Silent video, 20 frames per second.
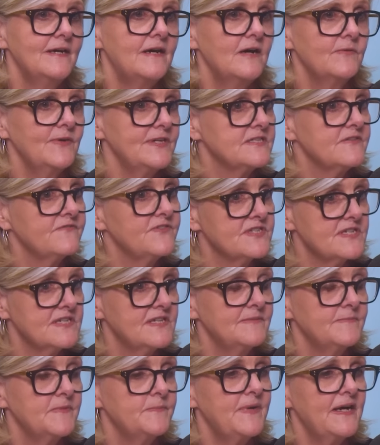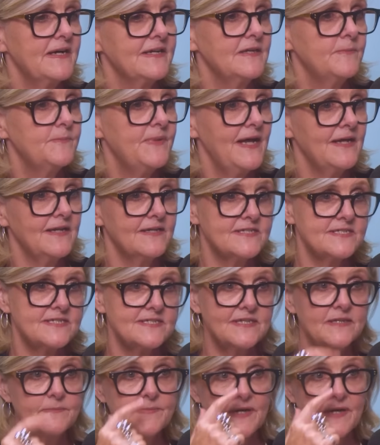I went to visit him in Buckingham Palace in the